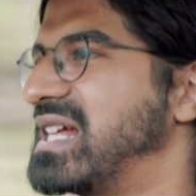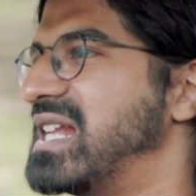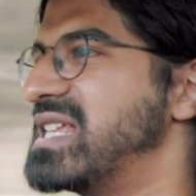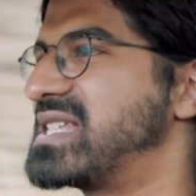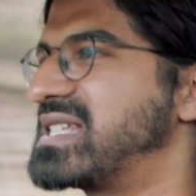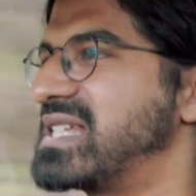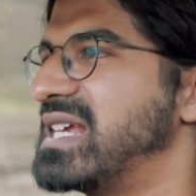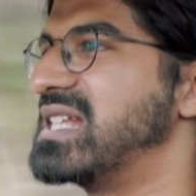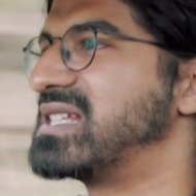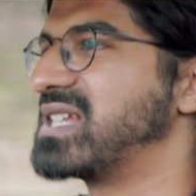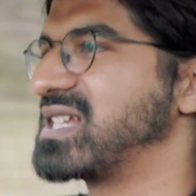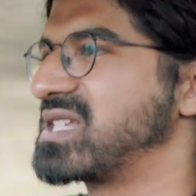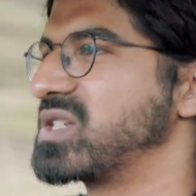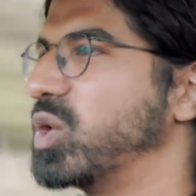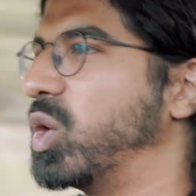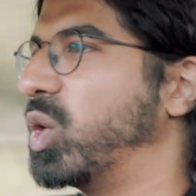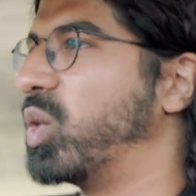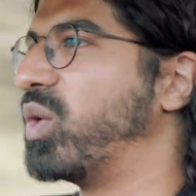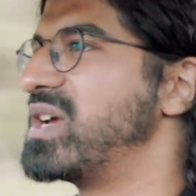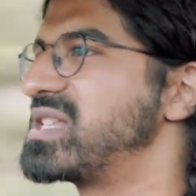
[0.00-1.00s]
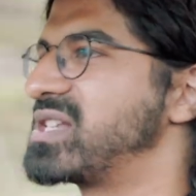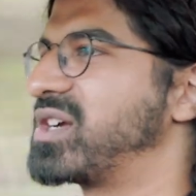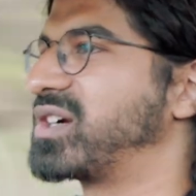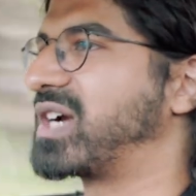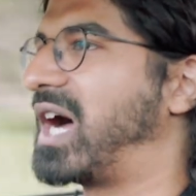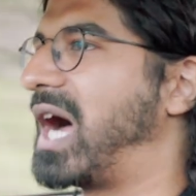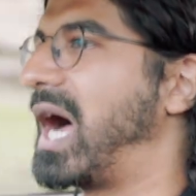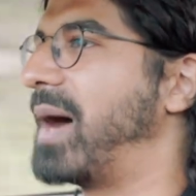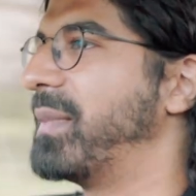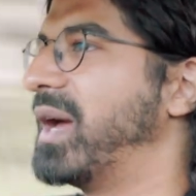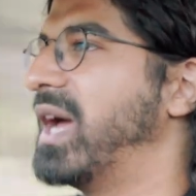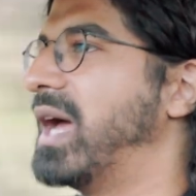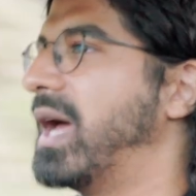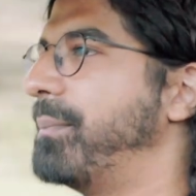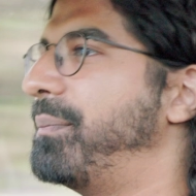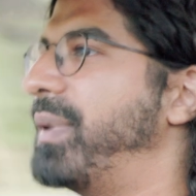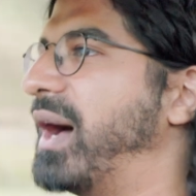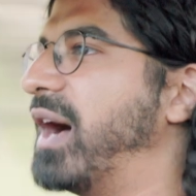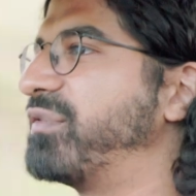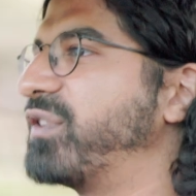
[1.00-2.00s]
LSD, doesn't always lock up,
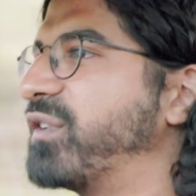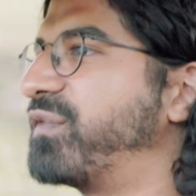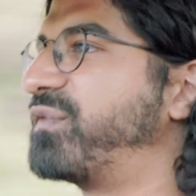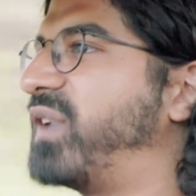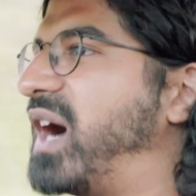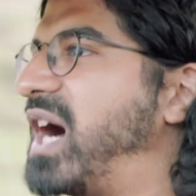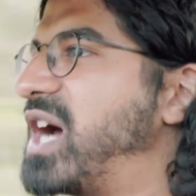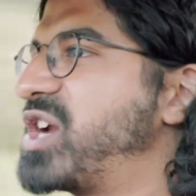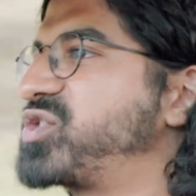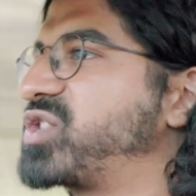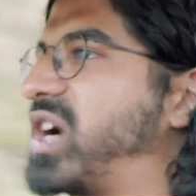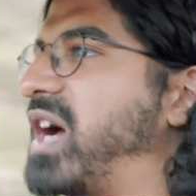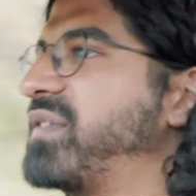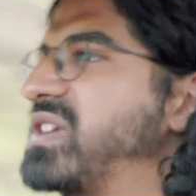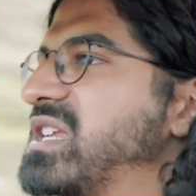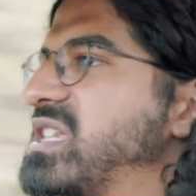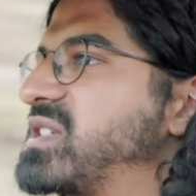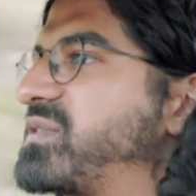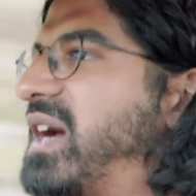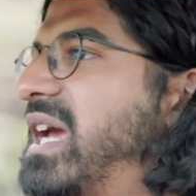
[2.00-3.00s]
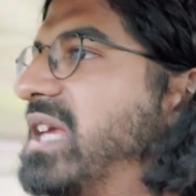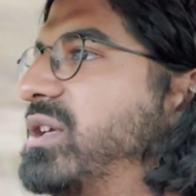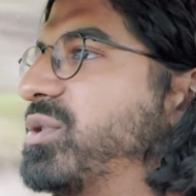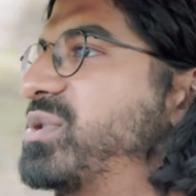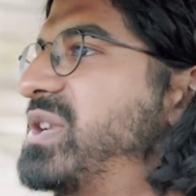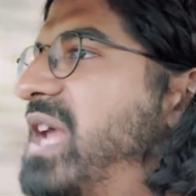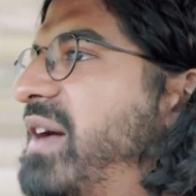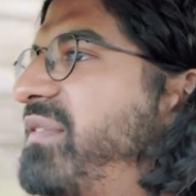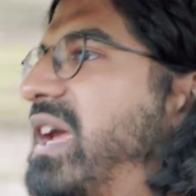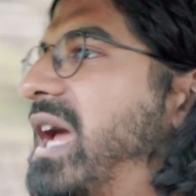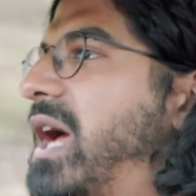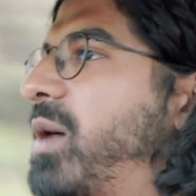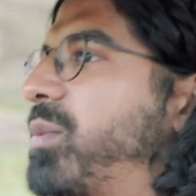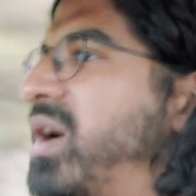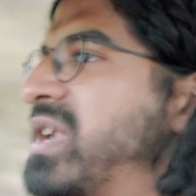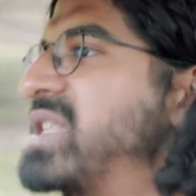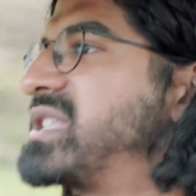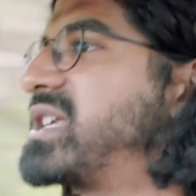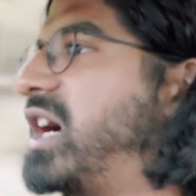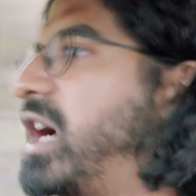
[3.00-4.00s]
but for fast driving it's great. You'll never get a
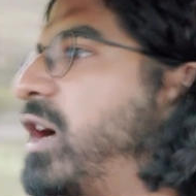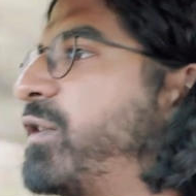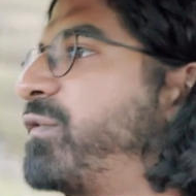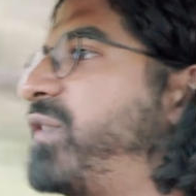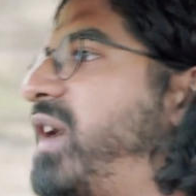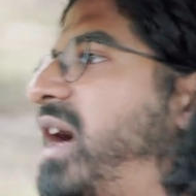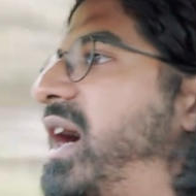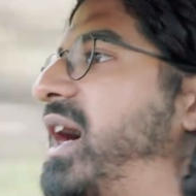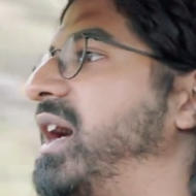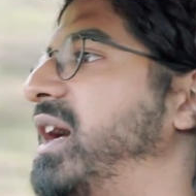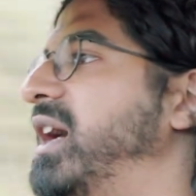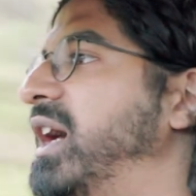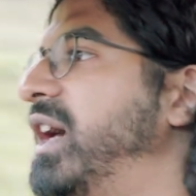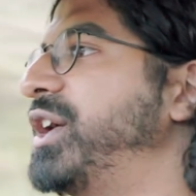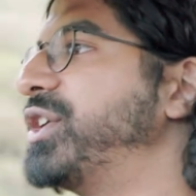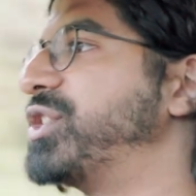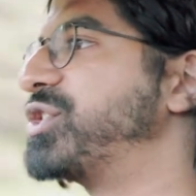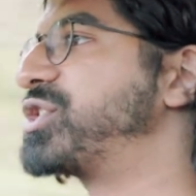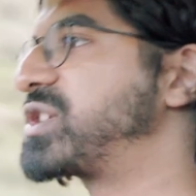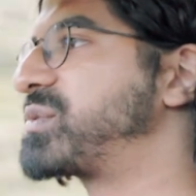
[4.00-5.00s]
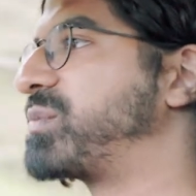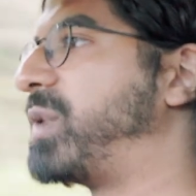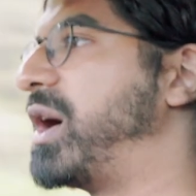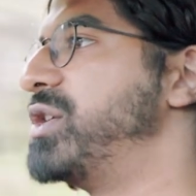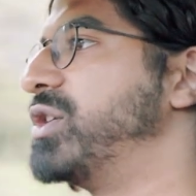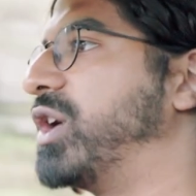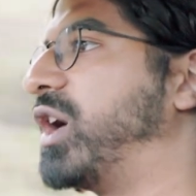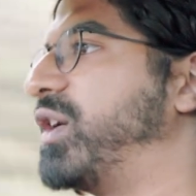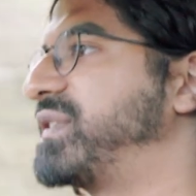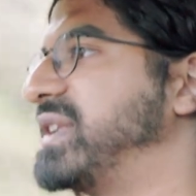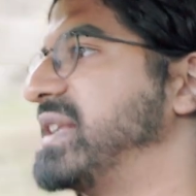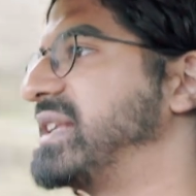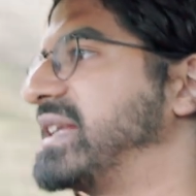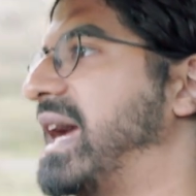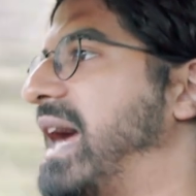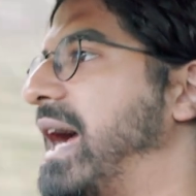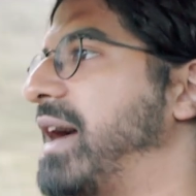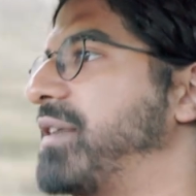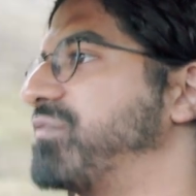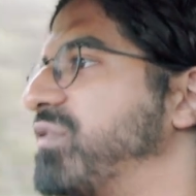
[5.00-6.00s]
one-tyre fire. You just won't often
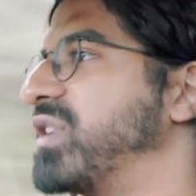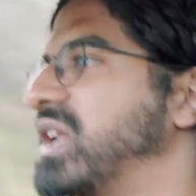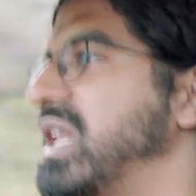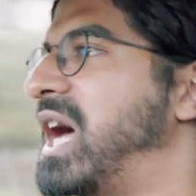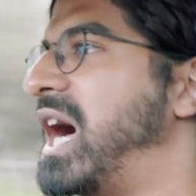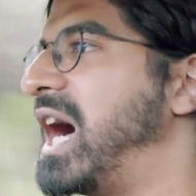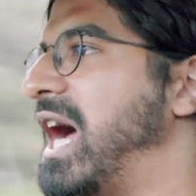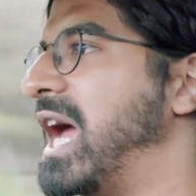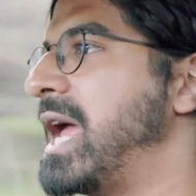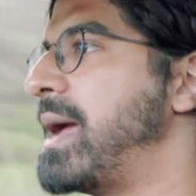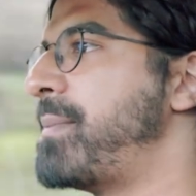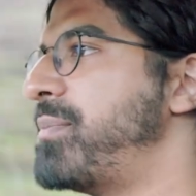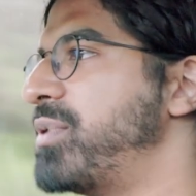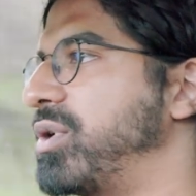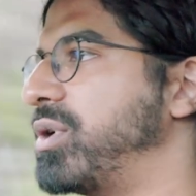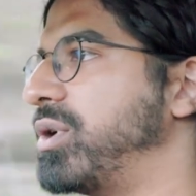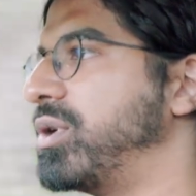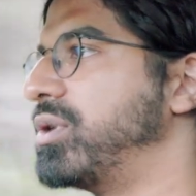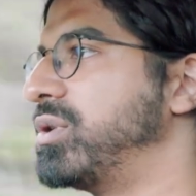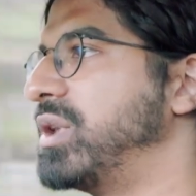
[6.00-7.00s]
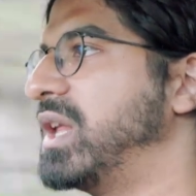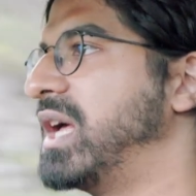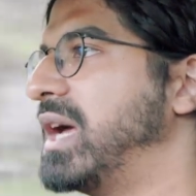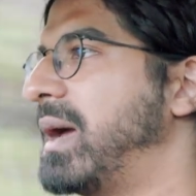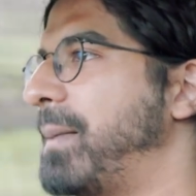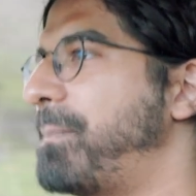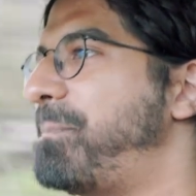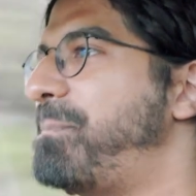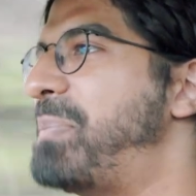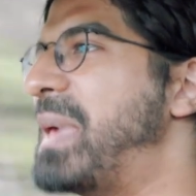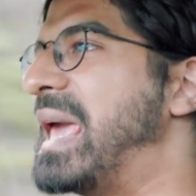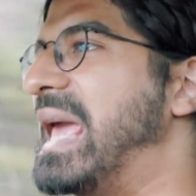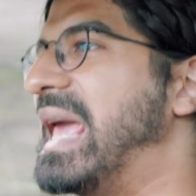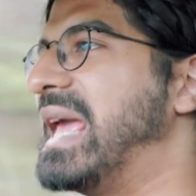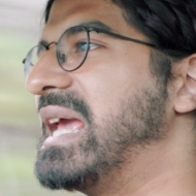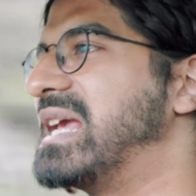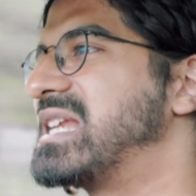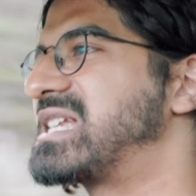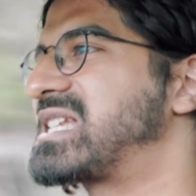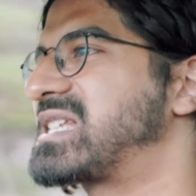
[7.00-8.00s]
get reliable,
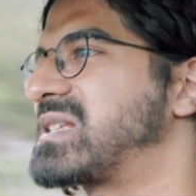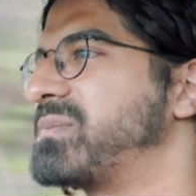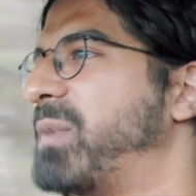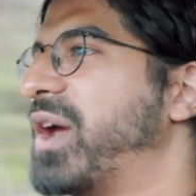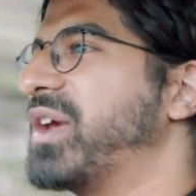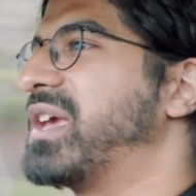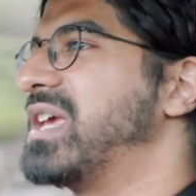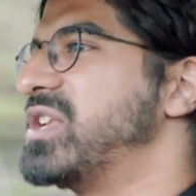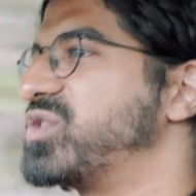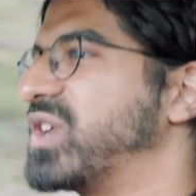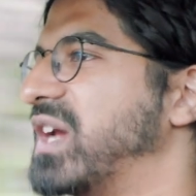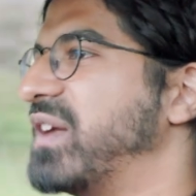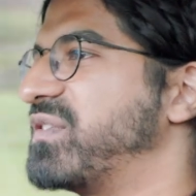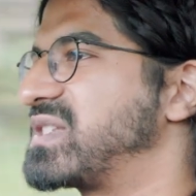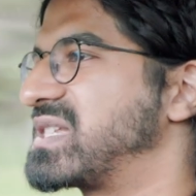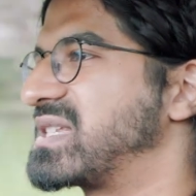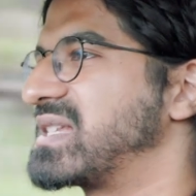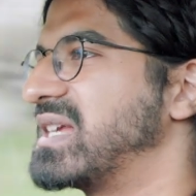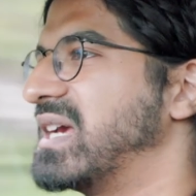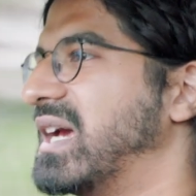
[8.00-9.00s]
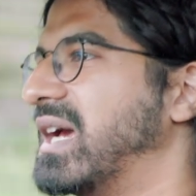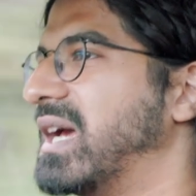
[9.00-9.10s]
big, smoky drifts.